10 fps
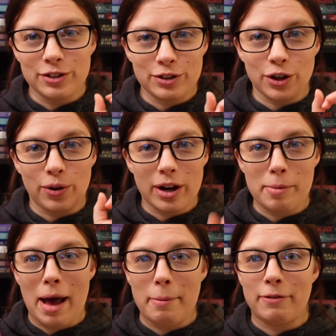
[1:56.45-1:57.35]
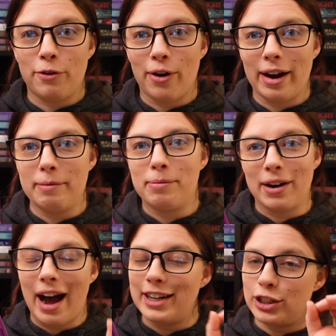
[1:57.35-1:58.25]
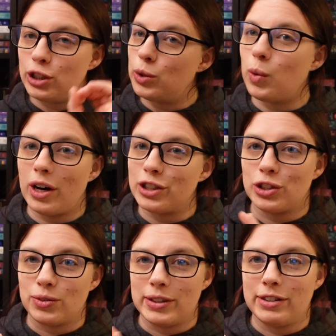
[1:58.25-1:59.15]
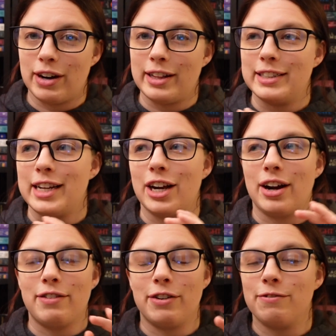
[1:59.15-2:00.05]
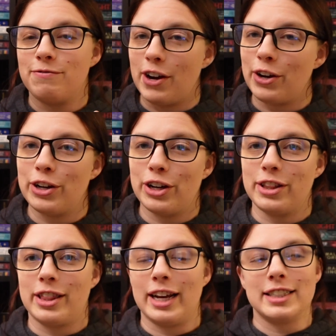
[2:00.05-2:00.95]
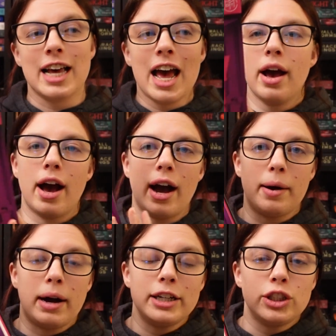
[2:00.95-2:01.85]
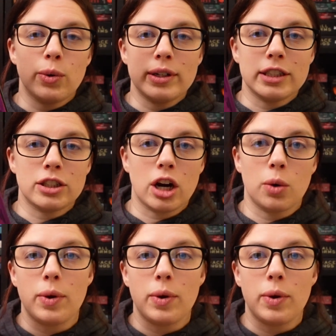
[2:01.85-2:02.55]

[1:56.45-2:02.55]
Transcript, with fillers: don't come at me for it, but I do want to read Riley Sager. I've heard very good things. Uh, I do want to start